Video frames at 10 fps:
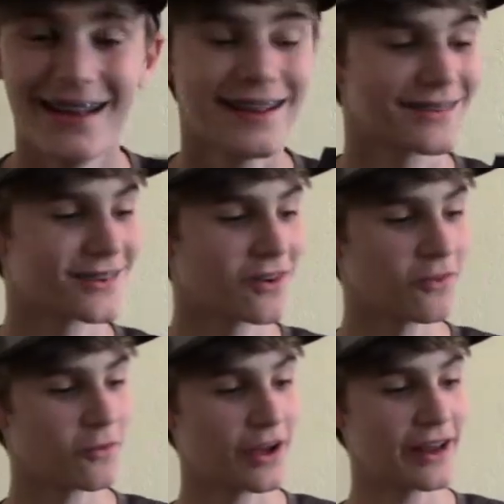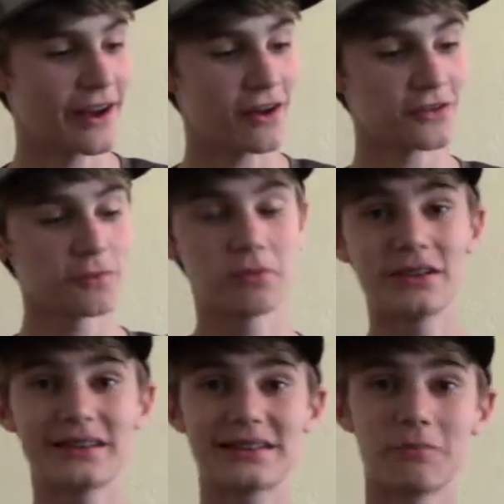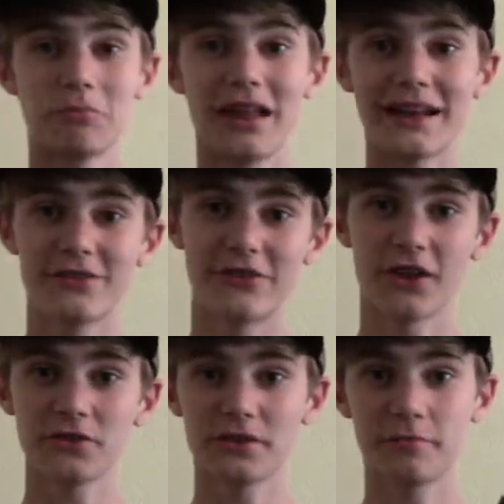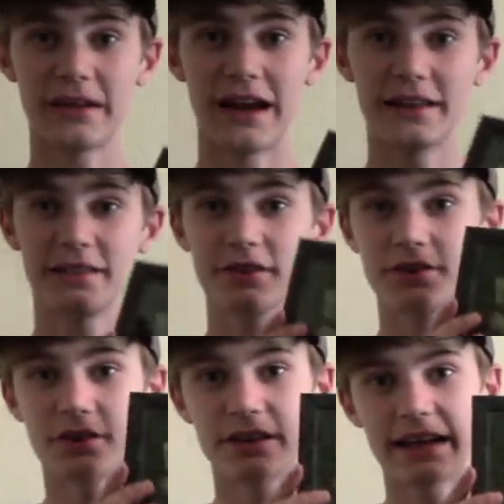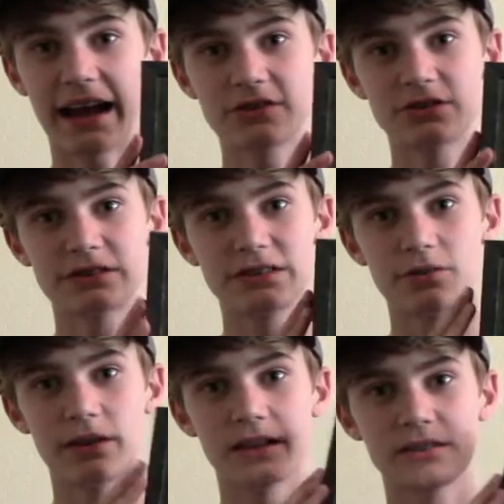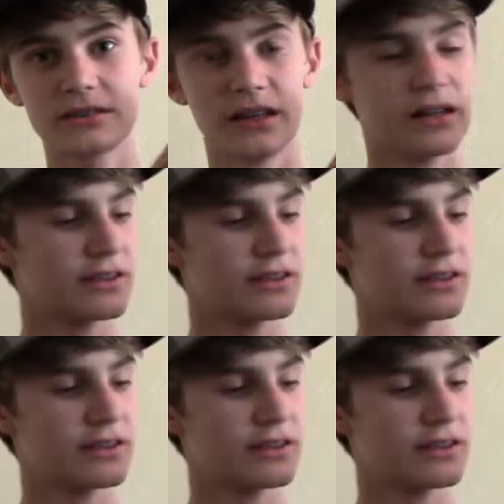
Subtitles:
So, and I also put some black felt behind there so you can actually see the relics.